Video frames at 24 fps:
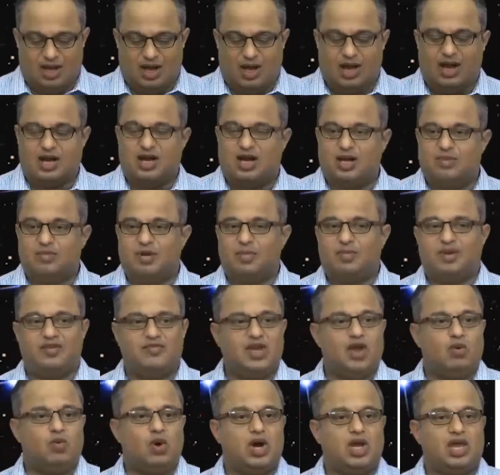and remember
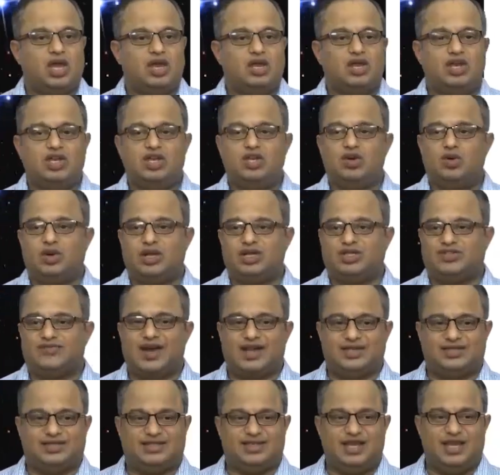we are working in units
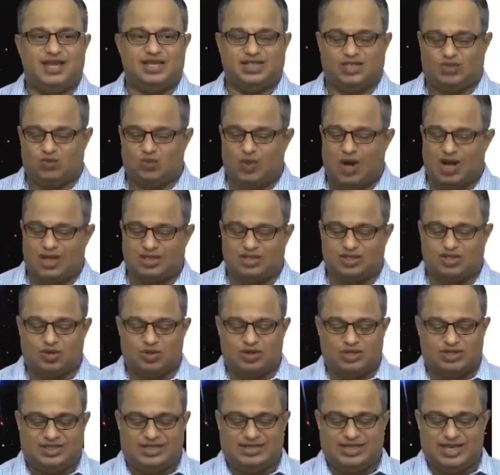where c is 1,
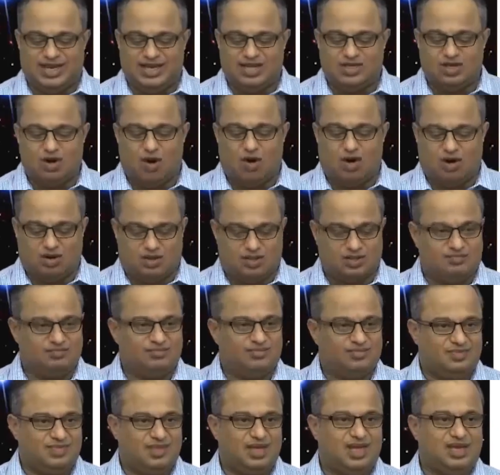so z dot
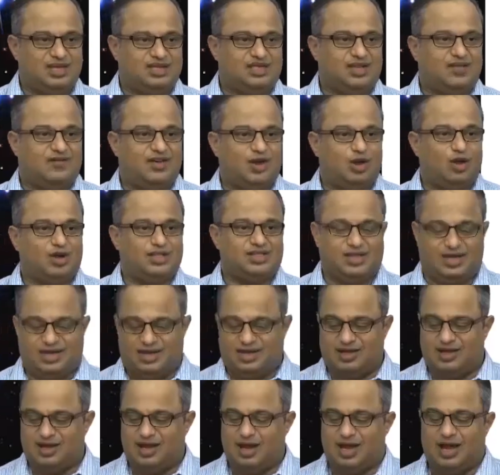is the
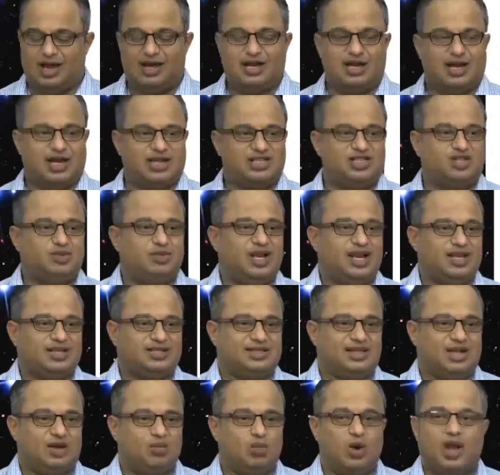velocity and it has to be
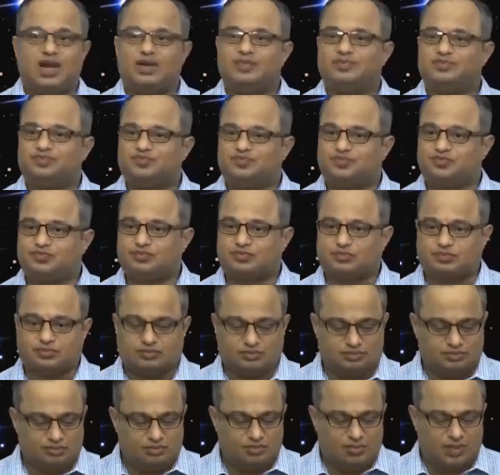less than 1,
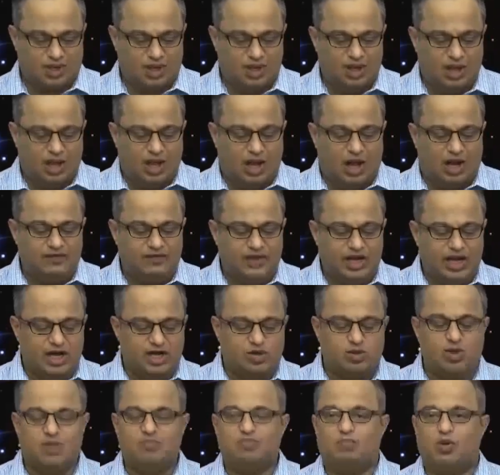and we
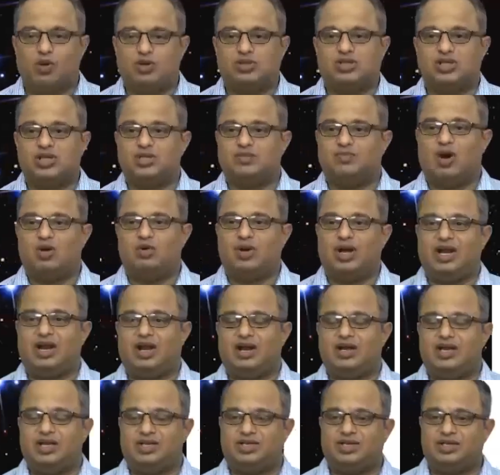need to impose this boundary
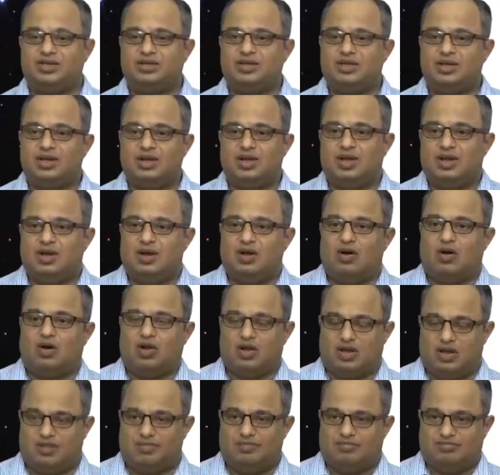condition
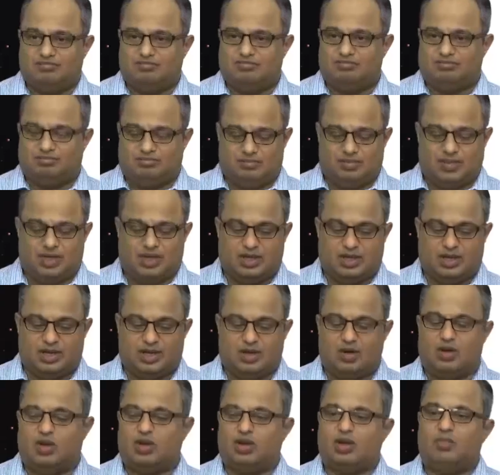on
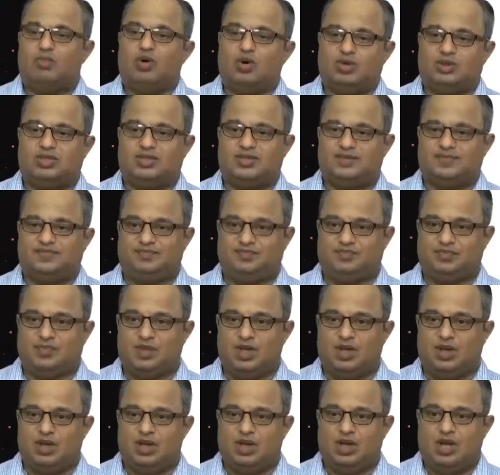the modes.
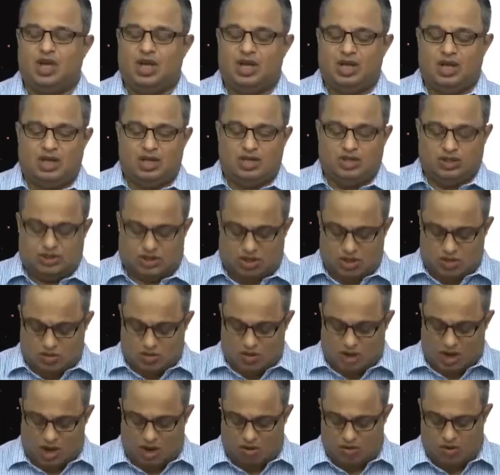
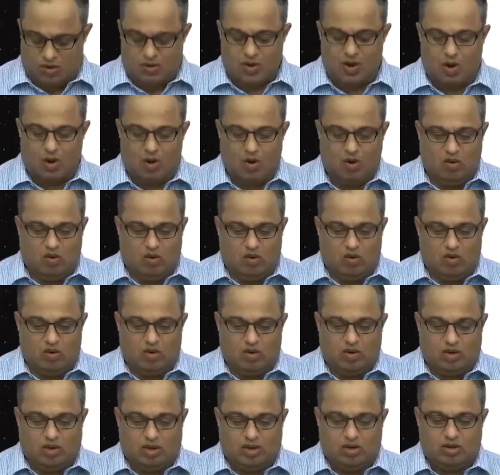So how do we
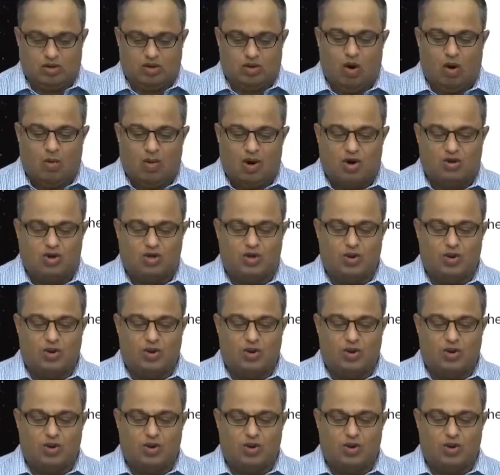go about